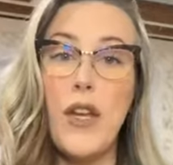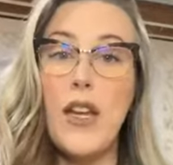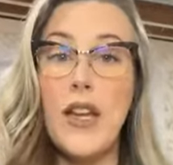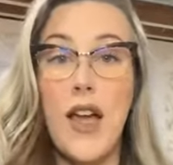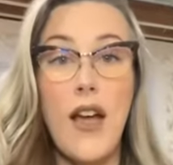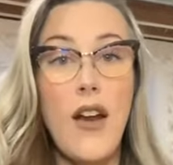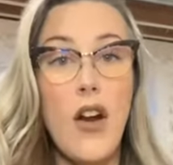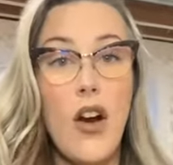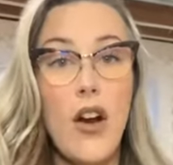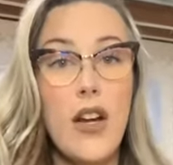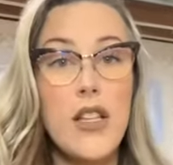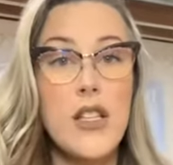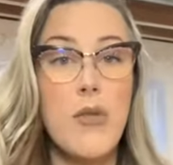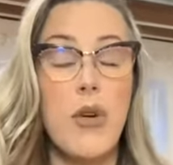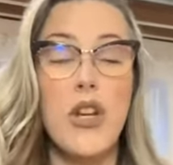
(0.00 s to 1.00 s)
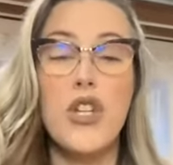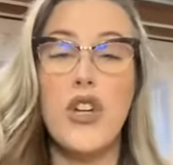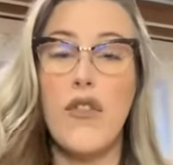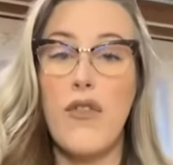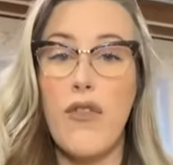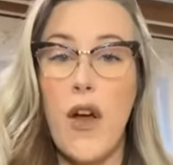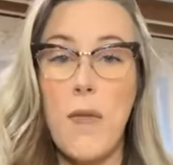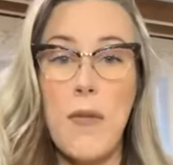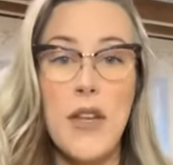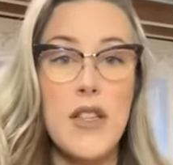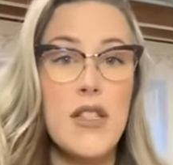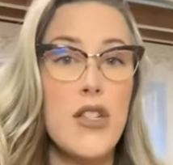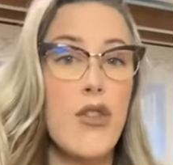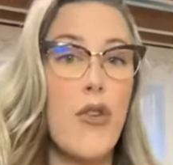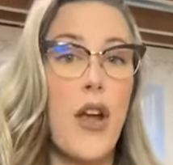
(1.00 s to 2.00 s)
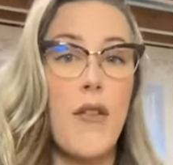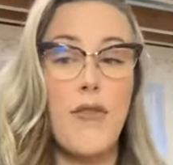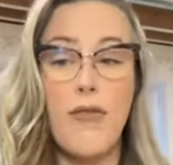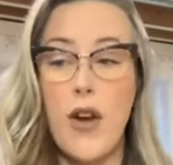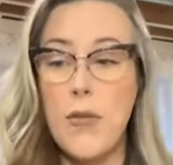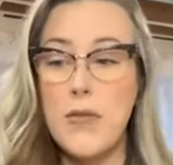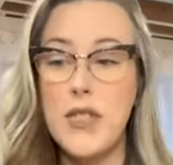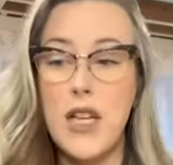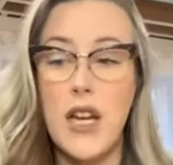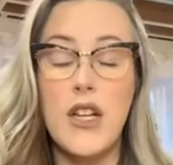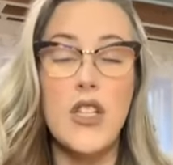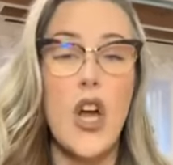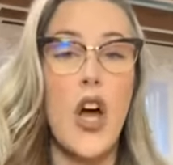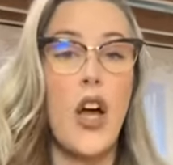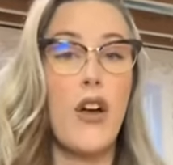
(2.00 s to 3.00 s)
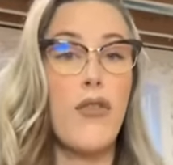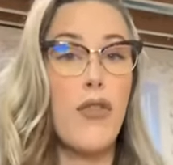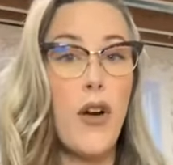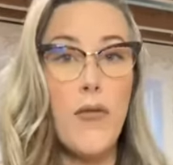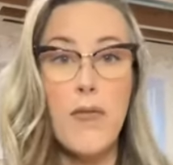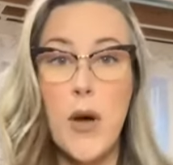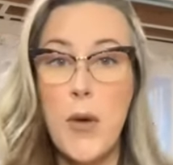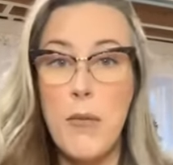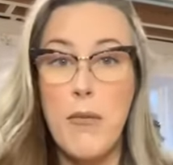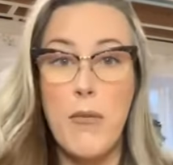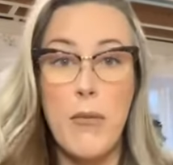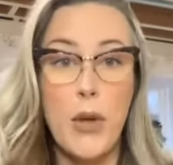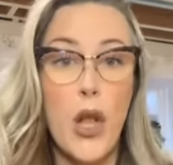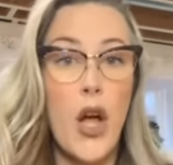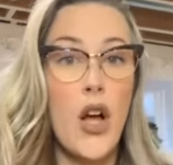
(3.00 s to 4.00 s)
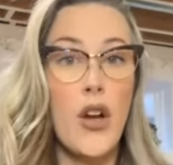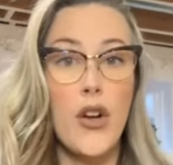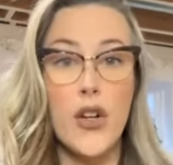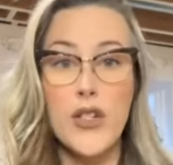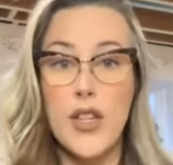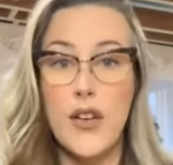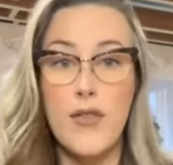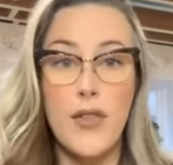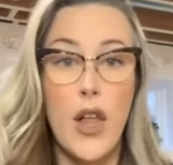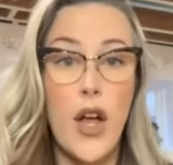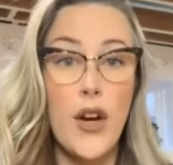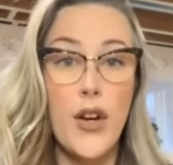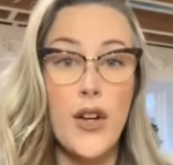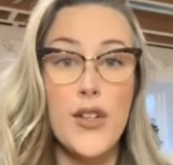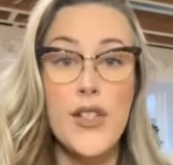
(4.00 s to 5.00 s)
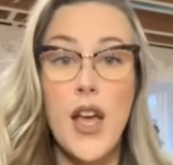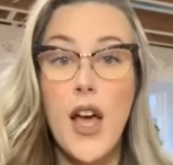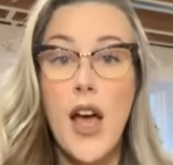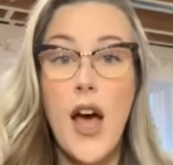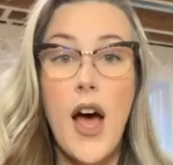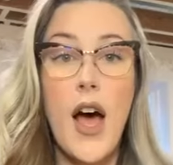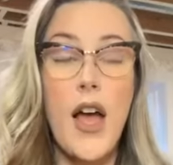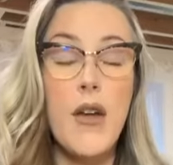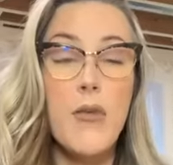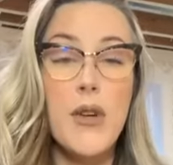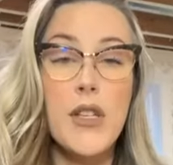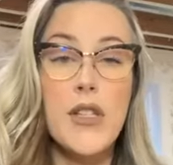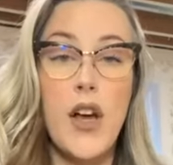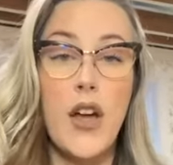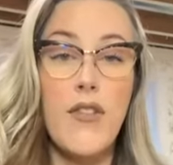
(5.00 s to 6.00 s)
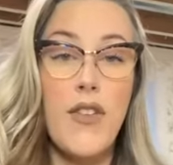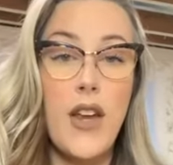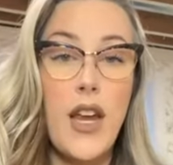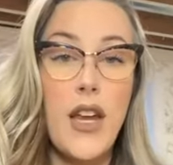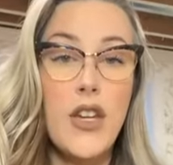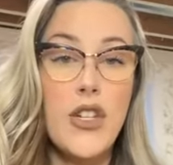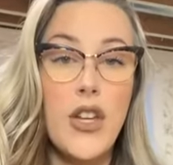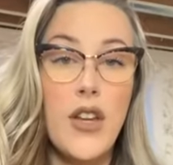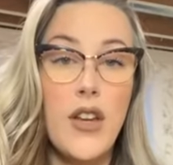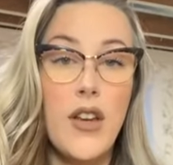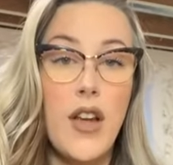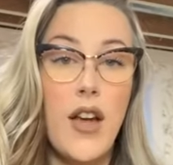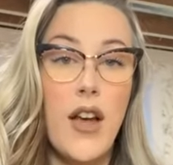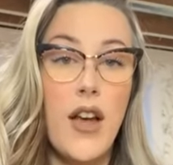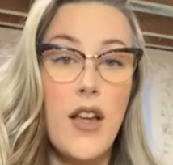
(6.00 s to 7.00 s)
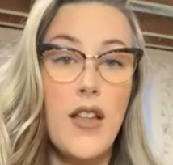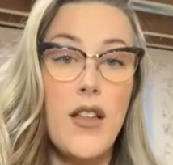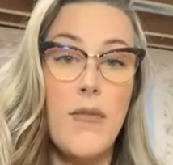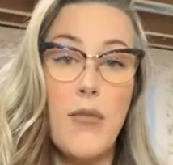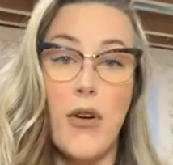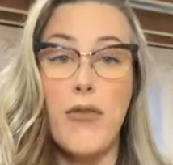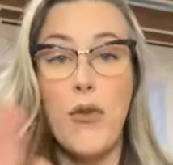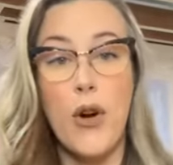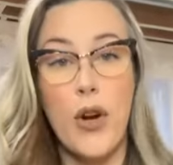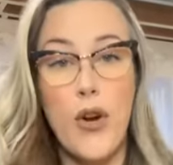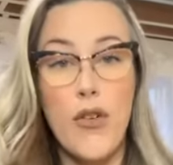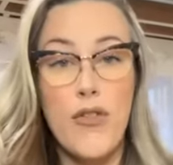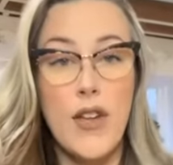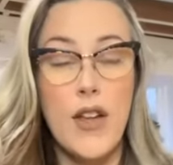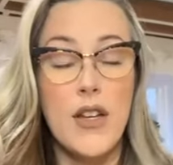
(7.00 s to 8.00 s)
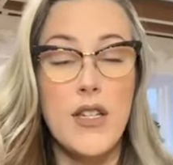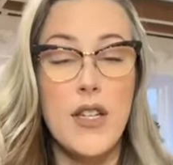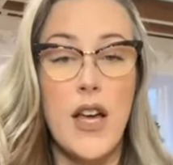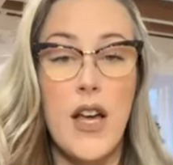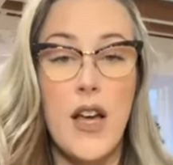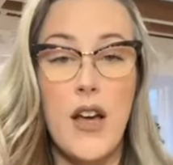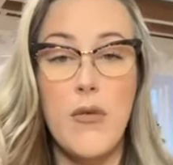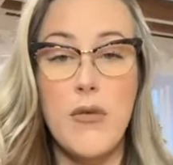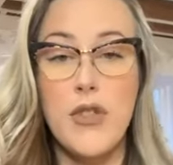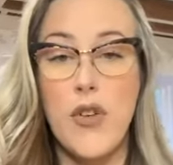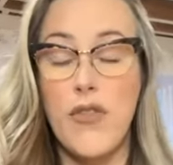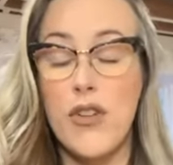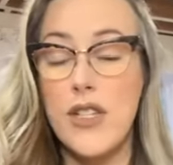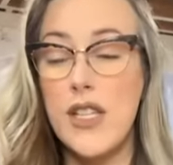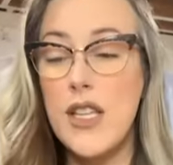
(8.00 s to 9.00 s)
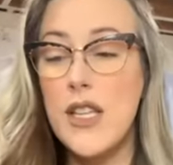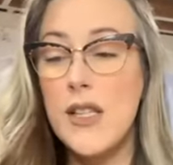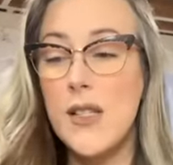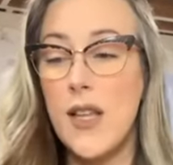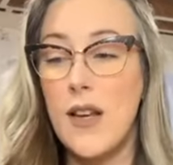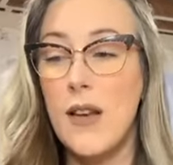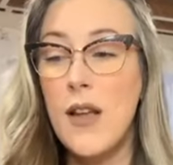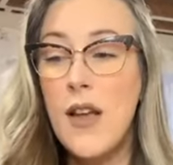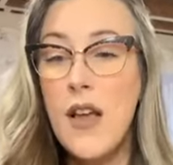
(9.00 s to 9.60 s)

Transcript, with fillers: we get our inspiration from Instagram, from TikTok, from bloggers and vloggers, I was on vacation uh, before COVID. Uh, I was overseas, and